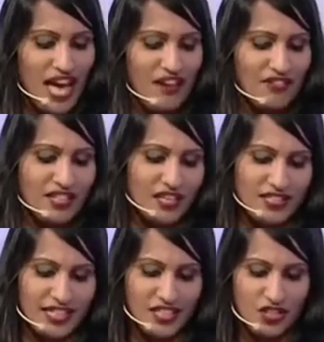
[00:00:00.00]
now with us,
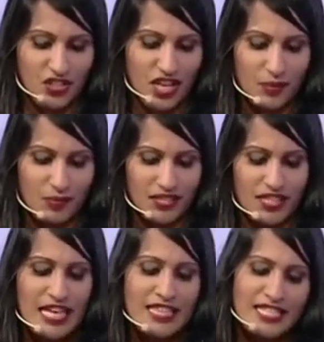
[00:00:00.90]
ladies and gentlemen,
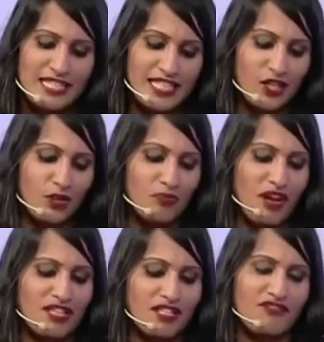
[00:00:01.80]
the CEO and
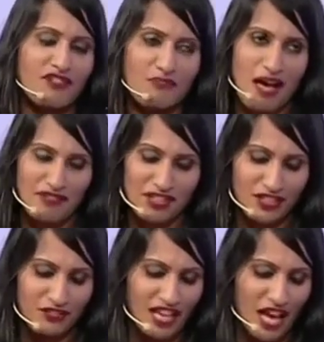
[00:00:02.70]
President for
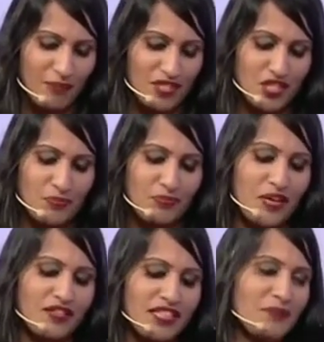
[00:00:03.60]
Mavenir, we have Mr.
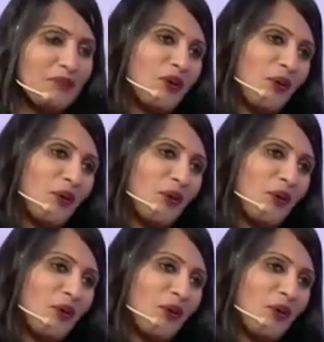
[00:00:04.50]
Pradeep